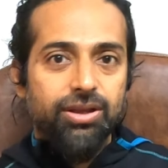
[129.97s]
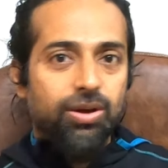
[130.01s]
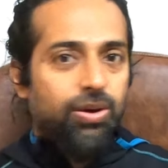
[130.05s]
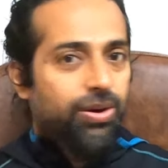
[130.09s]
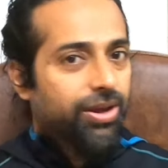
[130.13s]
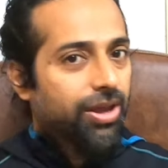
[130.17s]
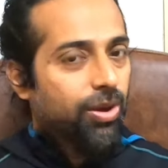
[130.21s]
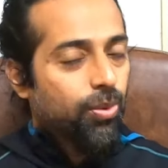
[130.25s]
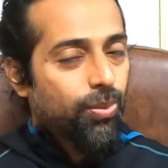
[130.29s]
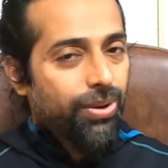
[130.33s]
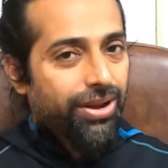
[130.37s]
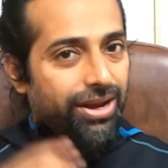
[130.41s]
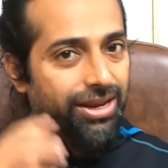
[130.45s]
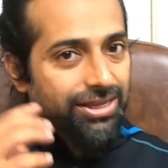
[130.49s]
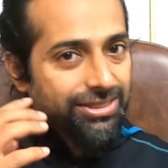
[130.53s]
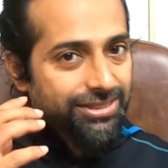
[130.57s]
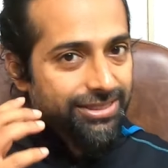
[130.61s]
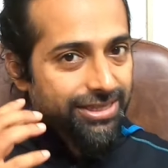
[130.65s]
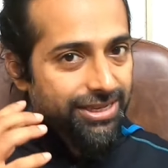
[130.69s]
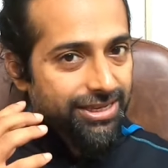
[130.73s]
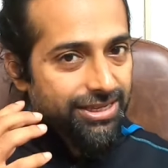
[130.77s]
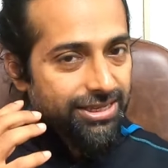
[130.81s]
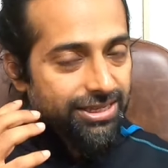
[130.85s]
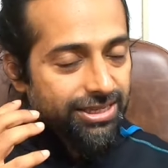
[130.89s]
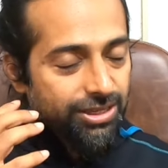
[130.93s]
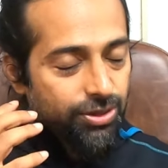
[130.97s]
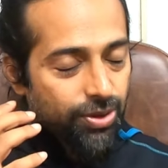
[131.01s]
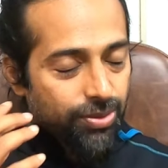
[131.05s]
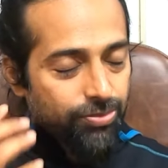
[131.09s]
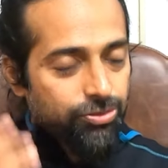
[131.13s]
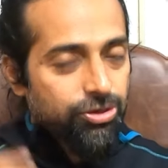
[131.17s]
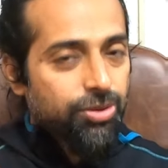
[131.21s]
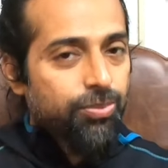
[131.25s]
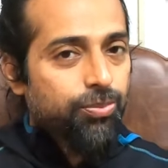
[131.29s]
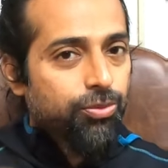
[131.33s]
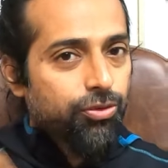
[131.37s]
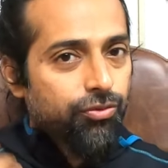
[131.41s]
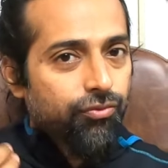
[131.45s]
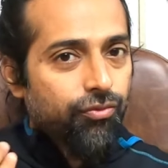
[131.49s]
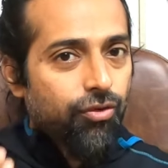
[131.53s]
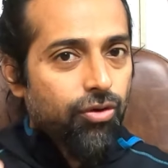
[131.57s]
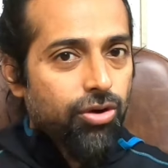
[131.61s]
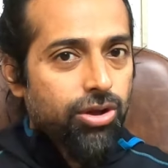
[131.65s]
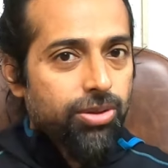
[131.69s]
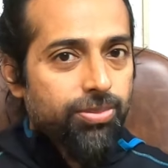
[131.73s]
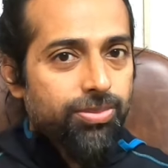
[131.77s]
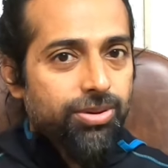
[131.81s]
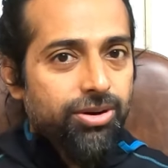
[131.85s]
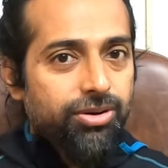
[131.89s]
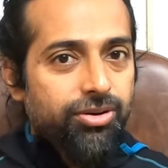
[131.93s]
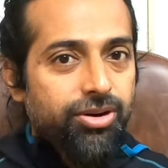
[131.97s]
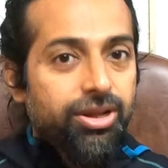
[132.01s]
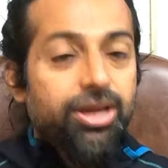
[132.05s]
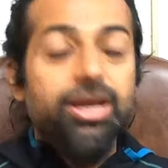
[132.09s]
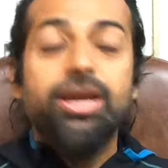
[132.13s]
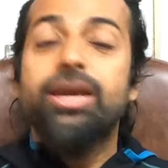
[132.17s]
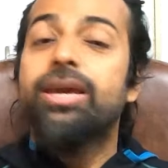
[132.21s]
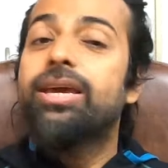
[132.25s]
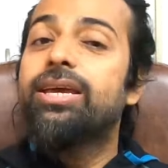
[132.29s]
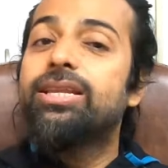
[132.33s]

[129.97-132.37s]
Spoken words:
Okay, when I say you have to improve vocabulary,